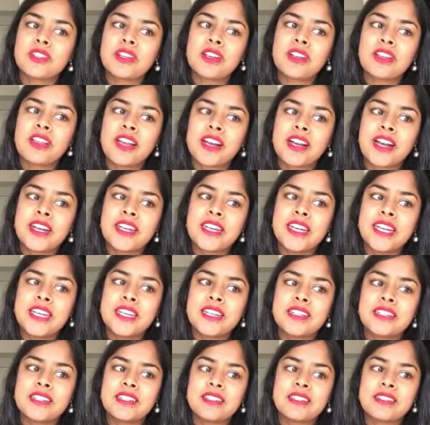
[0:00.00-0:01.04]
like I
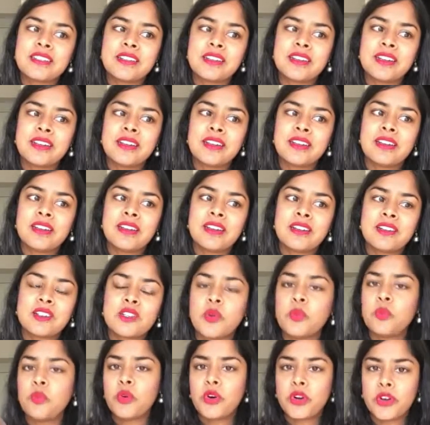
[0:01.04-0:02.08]
needed
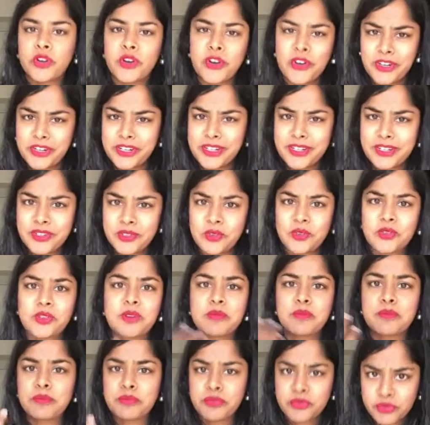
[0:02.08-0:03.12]
to work on it or
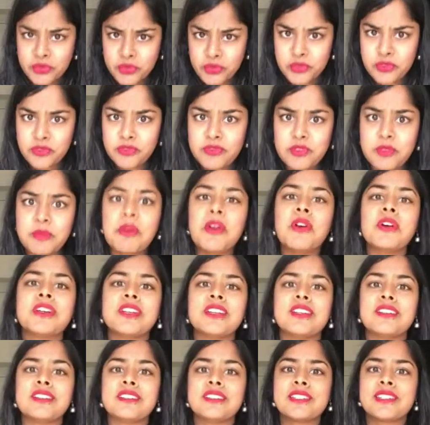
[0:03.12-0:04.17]
improve upon
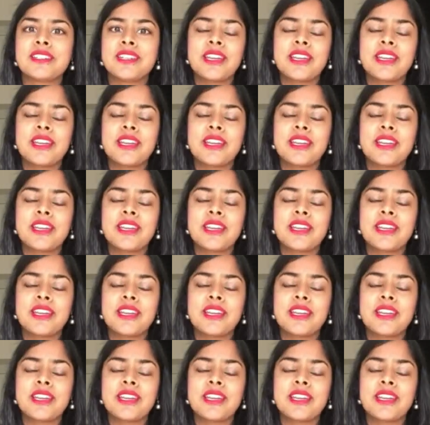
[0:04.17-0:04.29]
it,